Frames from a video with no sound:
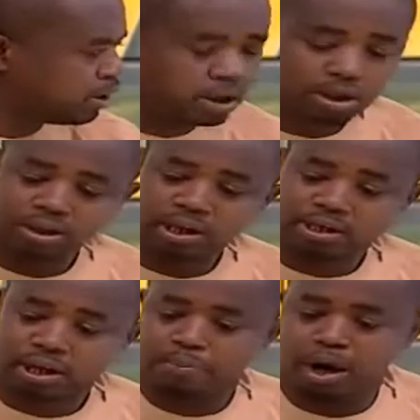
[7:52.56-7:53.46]
they
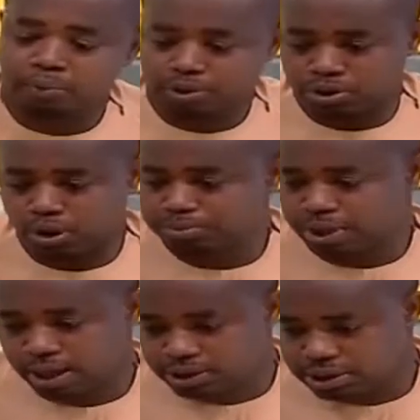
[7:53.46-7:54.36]
came out with some
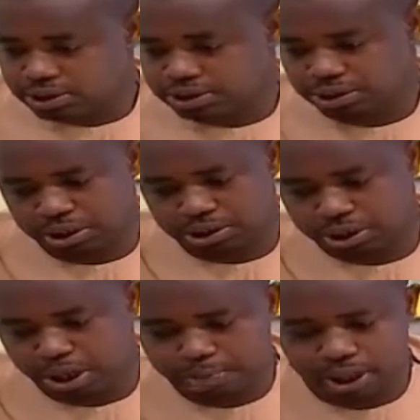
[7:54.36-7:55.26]
charges. The
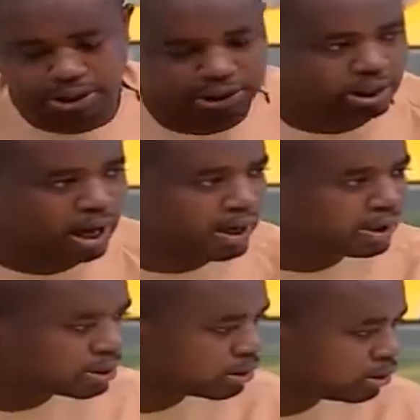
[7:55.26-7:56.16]
chairman
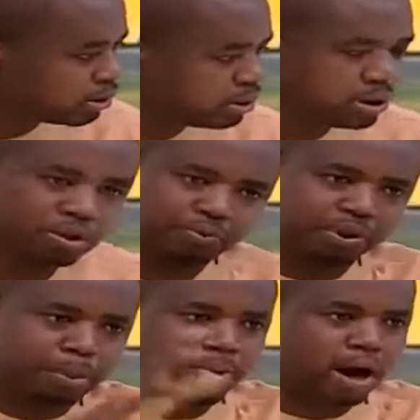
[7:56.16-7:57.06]
denied with
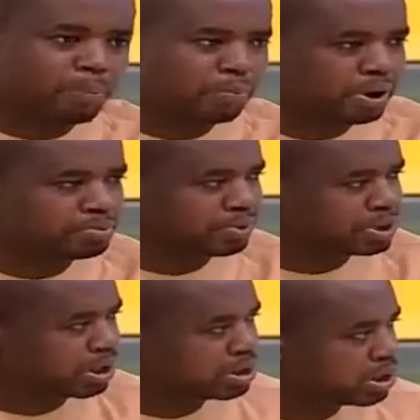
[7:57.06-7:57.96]
a PowerPoint
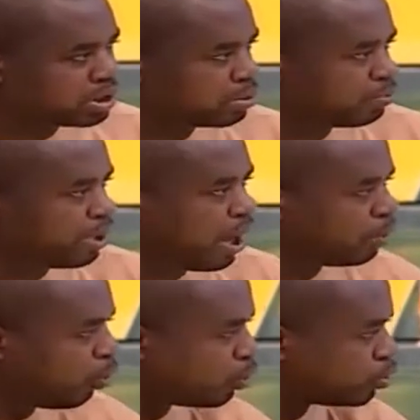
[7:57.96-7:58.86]
presentation with an
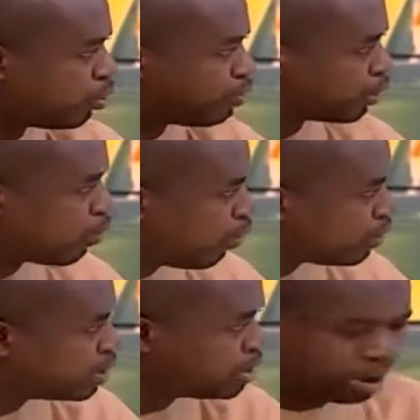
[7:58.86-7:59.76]
audio
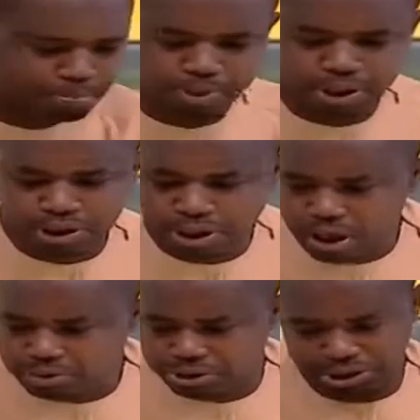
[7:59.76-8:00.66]
recording. They played it
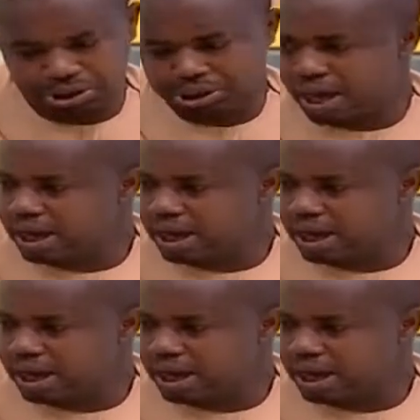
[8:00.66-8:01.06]
out. She denied